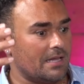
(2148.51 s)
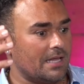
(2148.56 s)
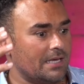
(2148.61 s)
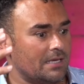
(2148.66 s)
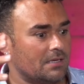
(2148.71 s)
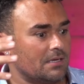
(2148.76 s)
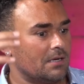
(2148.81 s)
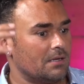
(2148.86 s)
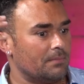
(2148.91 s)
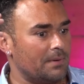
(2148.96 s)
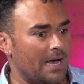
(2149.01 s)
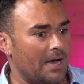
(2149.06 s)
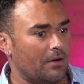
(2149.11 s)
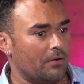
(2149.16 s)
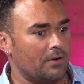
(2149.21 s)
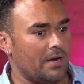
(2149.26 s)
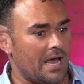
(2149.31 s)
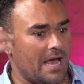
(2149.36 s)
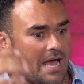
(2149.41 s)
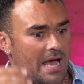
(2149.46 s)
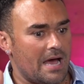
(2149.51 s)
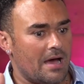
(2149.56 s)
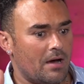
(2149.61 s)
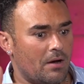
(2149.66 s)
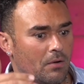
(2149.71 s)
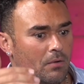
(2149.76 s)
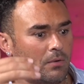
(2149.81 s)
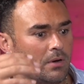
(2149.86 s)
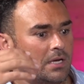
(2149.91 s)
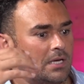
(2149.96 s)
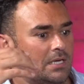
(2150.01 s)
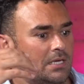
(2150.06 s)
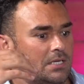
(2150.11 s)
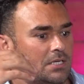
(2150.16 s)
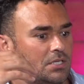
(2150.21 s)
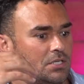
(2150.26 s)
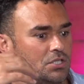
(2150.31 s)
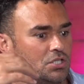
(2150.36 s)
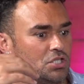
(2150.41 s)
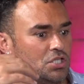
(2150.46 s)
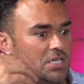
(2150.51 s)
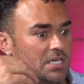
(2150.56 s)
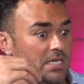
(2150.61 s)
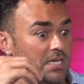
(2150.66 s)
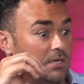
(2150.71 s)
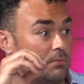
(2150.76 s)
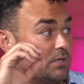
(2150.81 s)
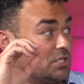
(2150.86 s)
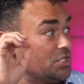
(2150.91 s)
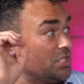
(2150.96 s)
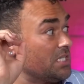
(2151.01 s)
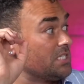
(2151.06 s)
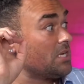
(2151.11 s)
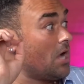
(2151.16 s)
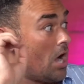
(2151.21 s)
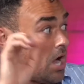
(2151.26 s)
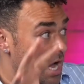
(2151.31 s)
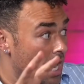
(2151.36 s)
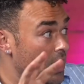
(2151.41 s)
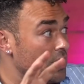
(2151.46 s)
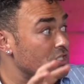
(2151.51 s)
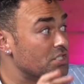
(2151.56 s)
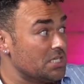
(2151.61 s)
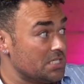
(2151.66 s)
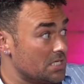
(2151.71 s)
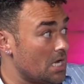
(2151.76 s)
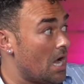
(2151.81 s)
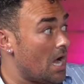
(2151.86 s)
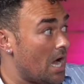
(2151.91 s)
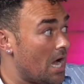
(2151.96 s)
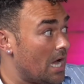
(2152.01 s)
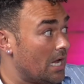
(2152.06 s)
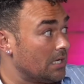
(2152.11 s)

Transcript: like about how when she's on, she's on.